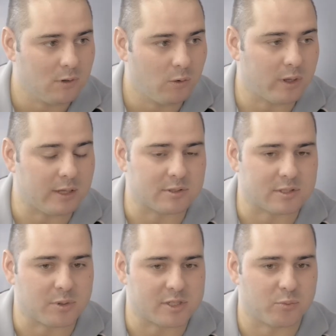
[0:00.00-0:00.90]
Well, that was
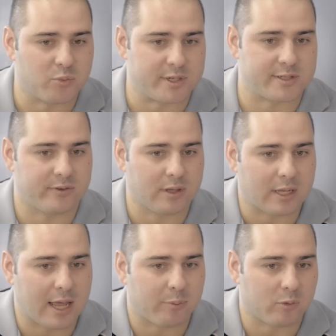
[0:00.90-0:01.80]
the most impressive thing
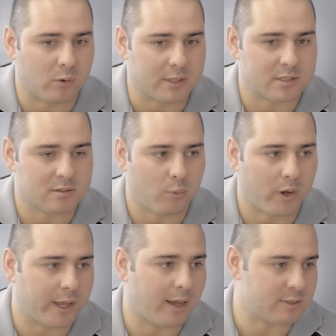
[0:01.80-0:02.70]
that happened once
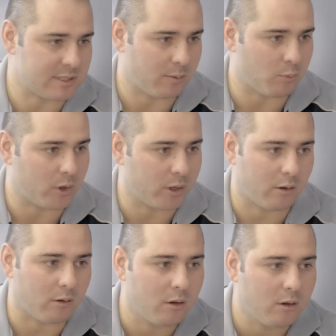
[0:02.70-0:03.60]
my car was done by you.